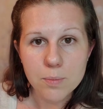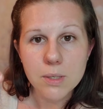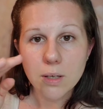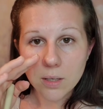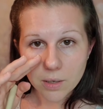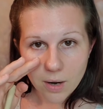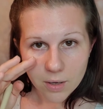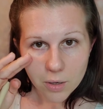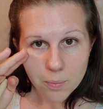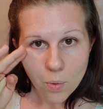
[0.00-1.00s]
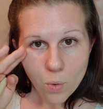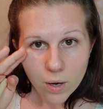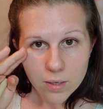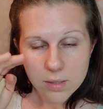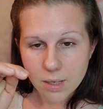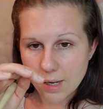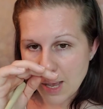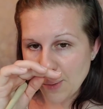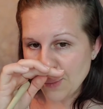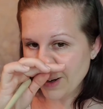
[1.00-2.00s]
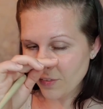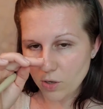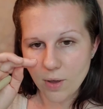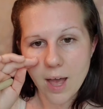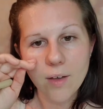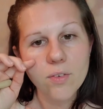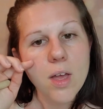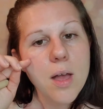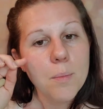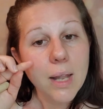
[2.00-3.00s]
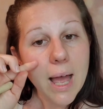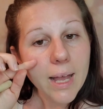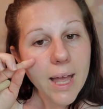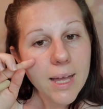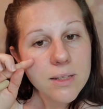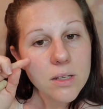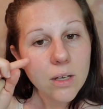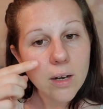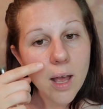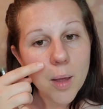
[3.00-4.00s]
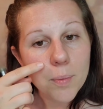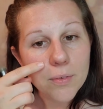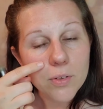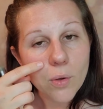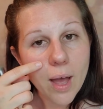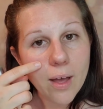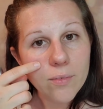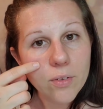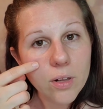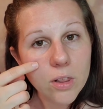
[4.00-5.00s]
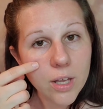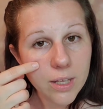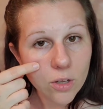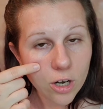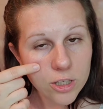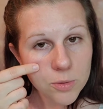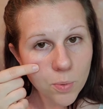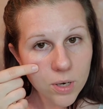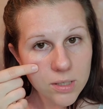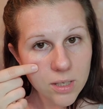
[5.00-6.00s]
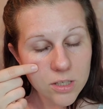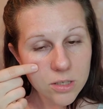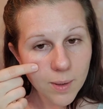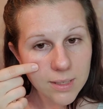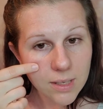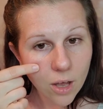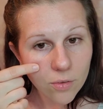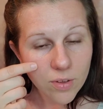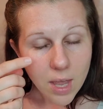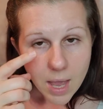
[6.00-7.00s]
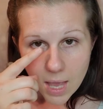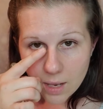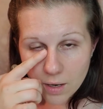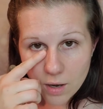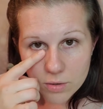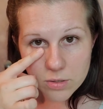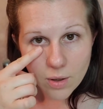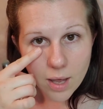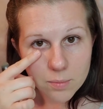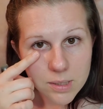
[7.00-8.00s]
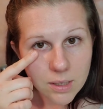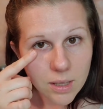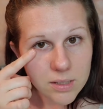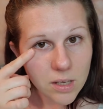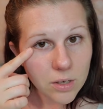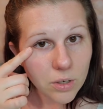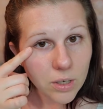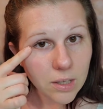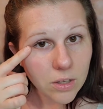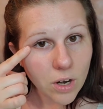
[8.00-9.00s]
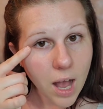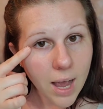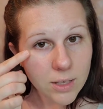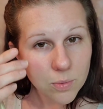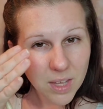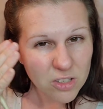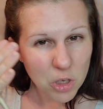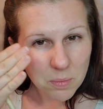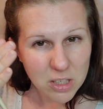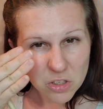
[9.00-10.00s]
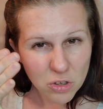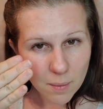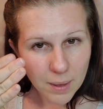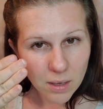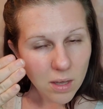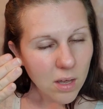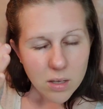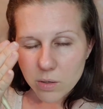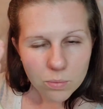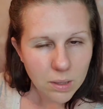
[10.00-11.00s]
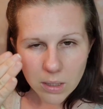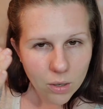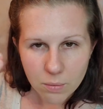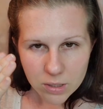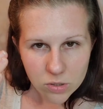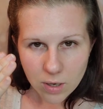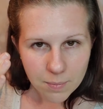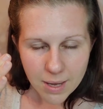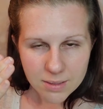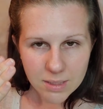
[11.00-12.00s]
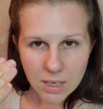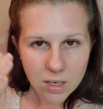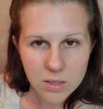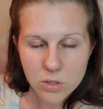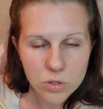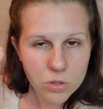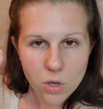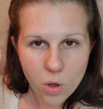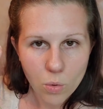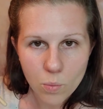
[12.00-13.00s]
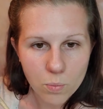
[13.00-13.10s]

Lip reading: clear out your pores. It can help whenever you have blackheads. It can help if you have enlarged pores, such as myself, and it can also help to cleanse underneath your eyes without too much scrubbing. You really don't want to scrub that skin. It's so